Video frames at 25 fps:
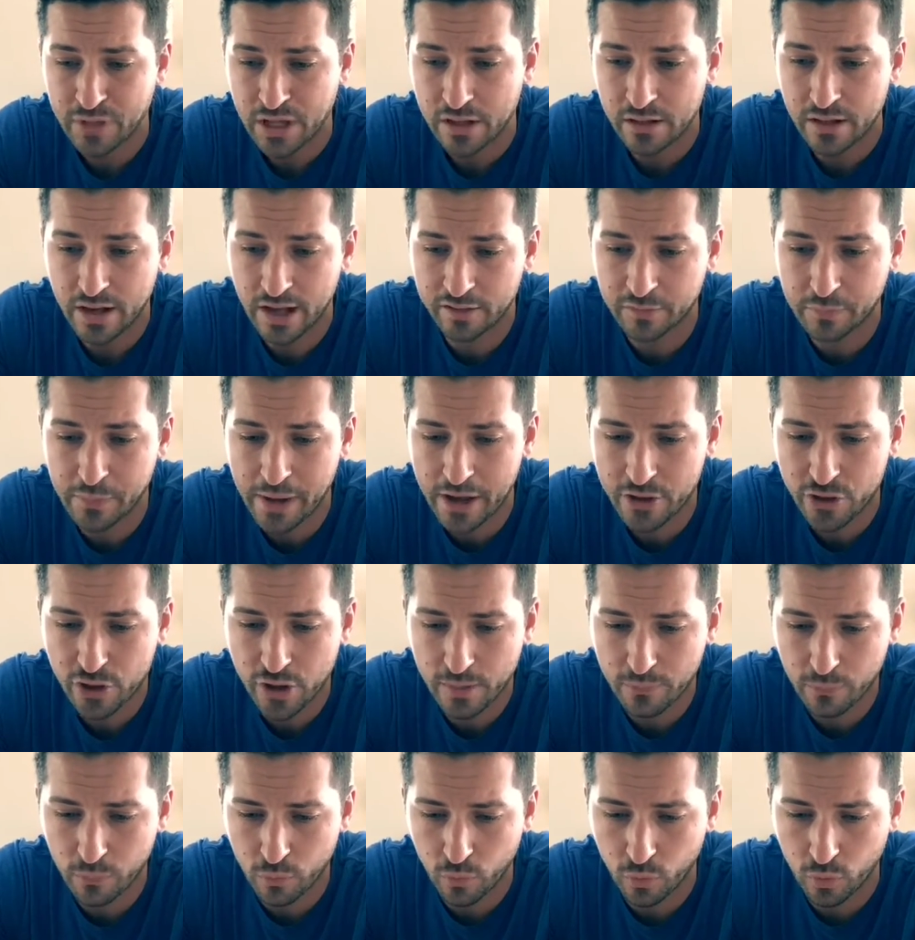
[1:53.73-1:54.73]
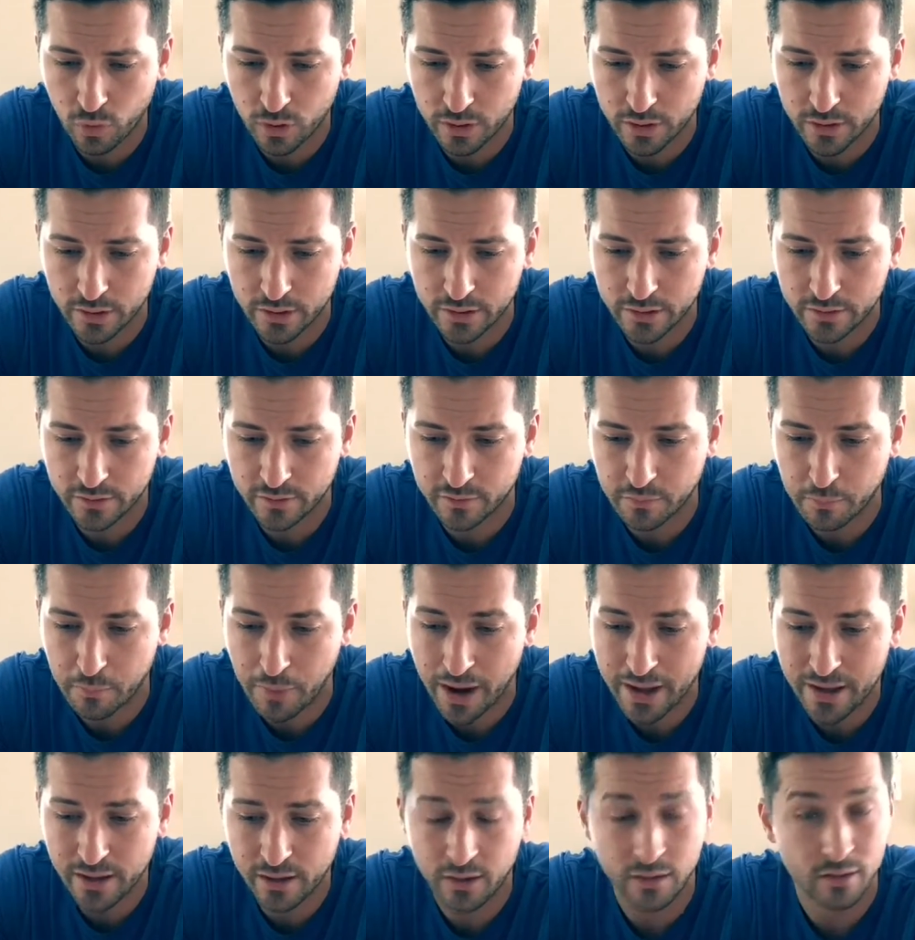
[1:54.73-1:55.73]
Next matchup was
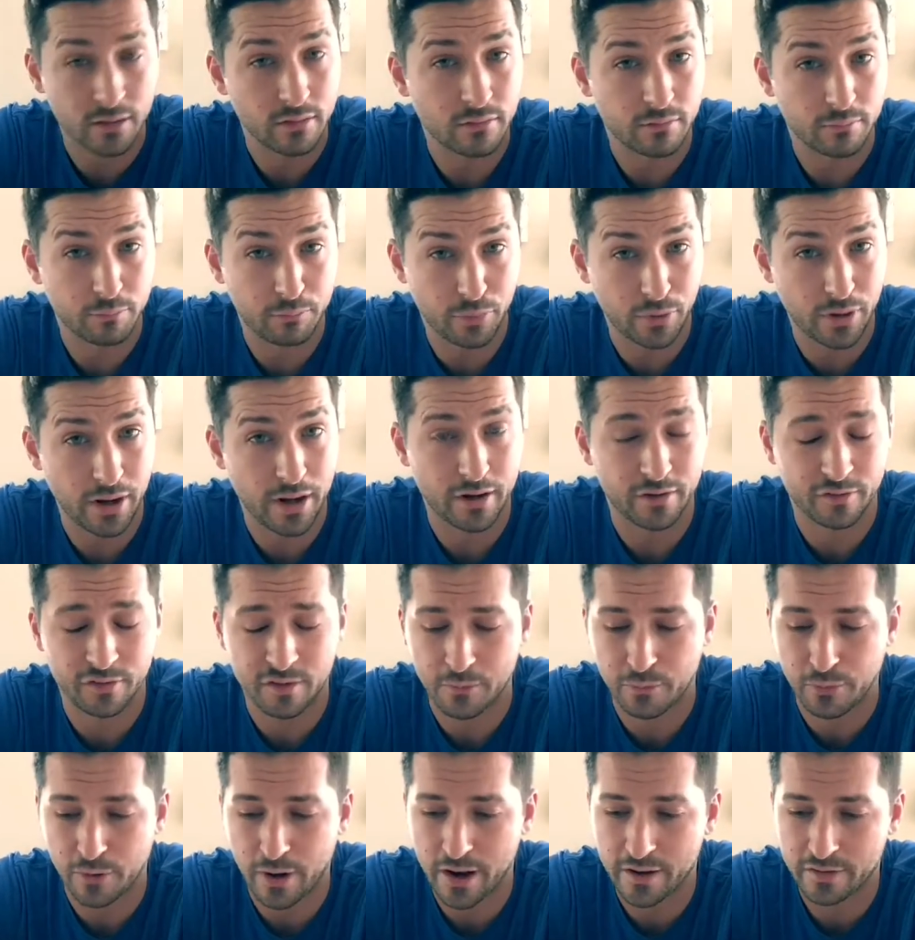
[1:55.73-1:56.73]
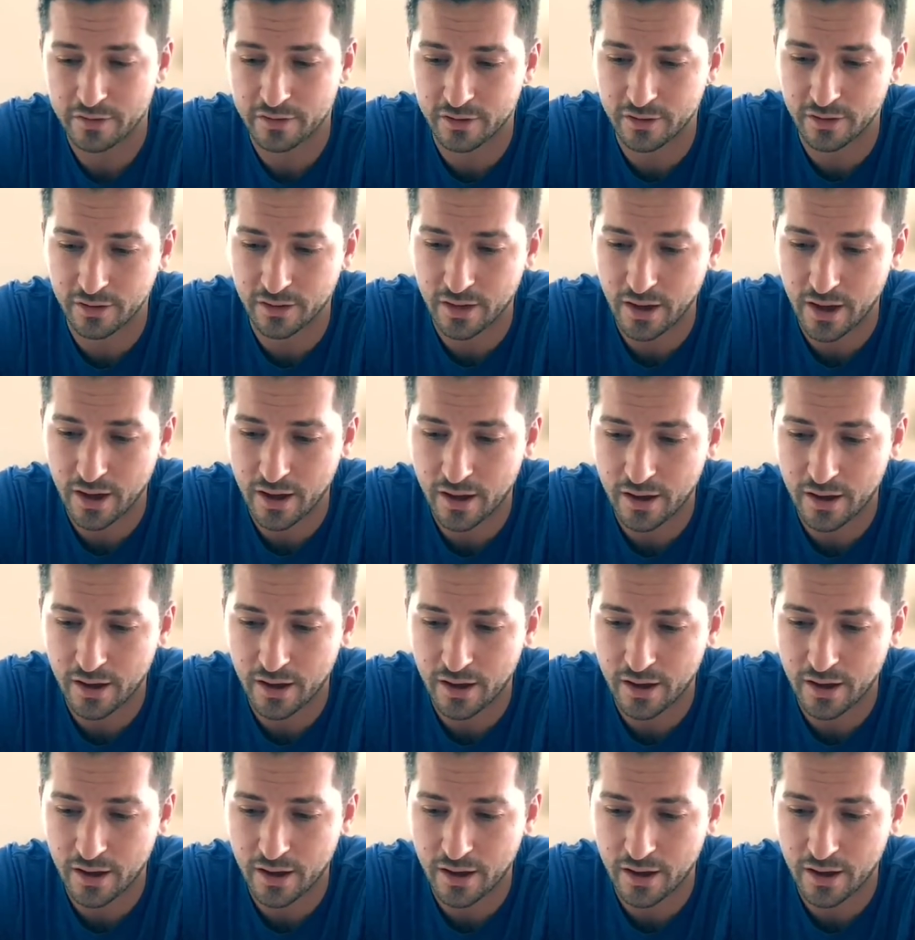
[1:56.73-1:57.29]
Mike, put on a surprising